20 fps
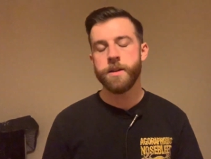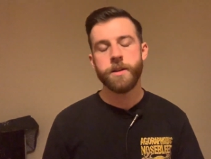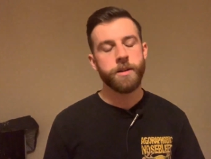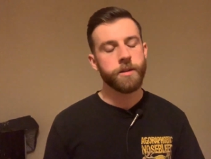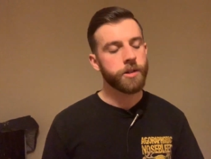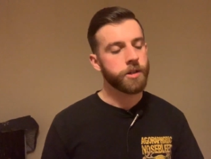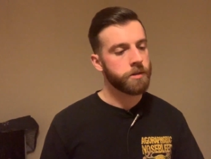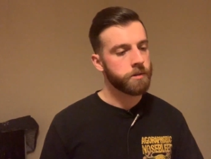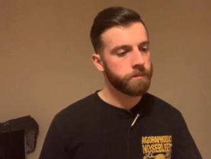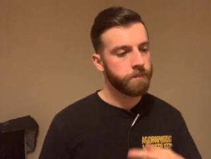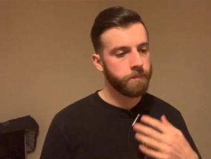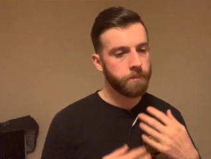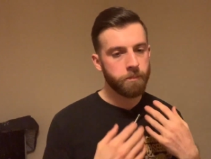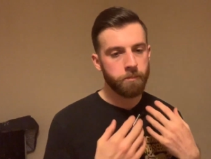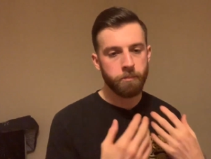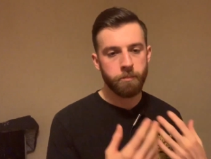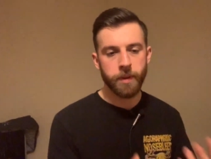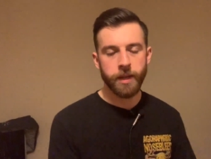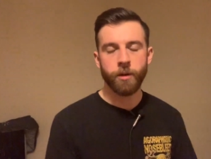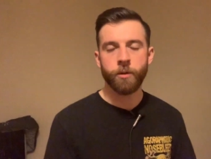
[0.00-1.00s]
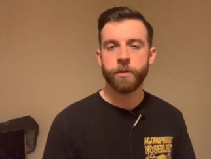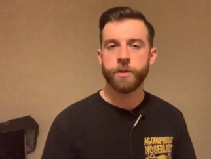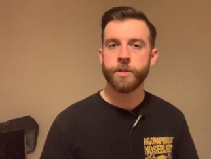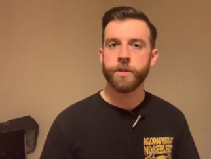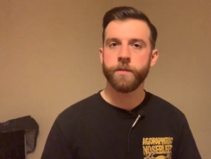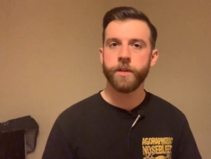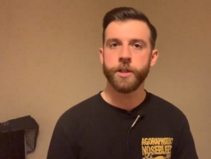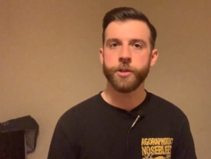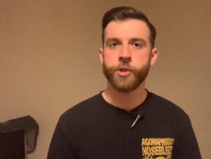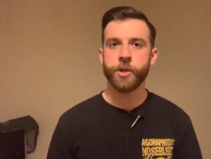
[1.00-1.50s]
Just be honest
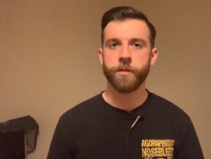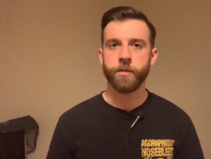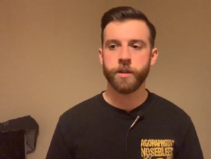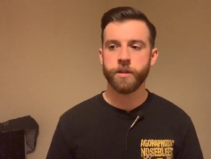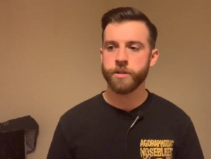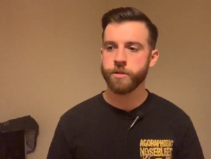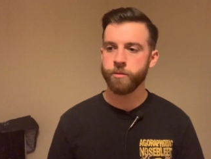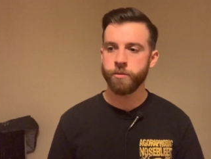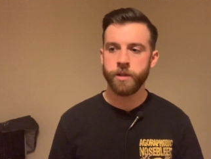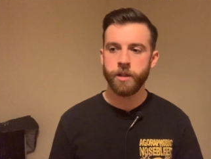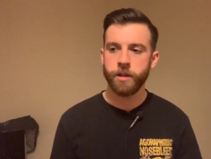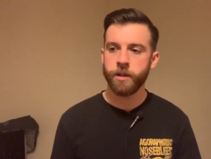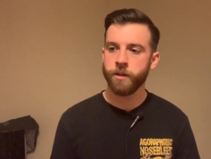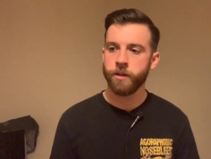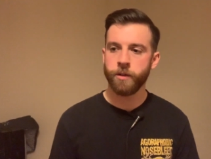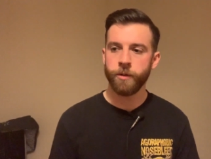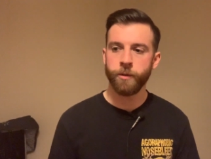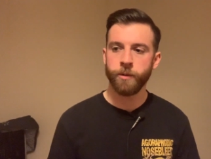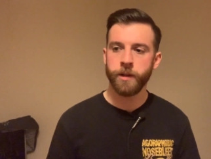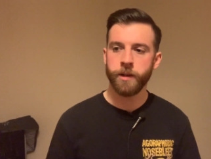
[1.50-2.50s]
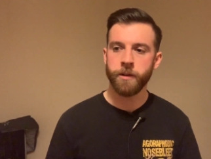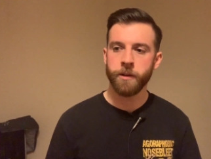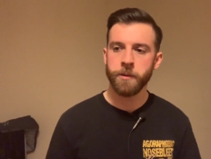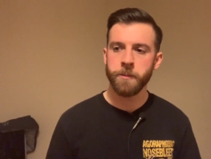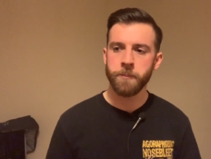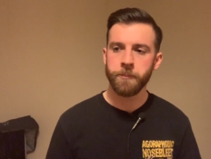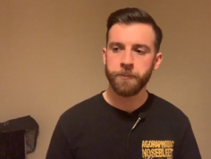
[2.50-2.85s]
with each other. That's all you can do, you know.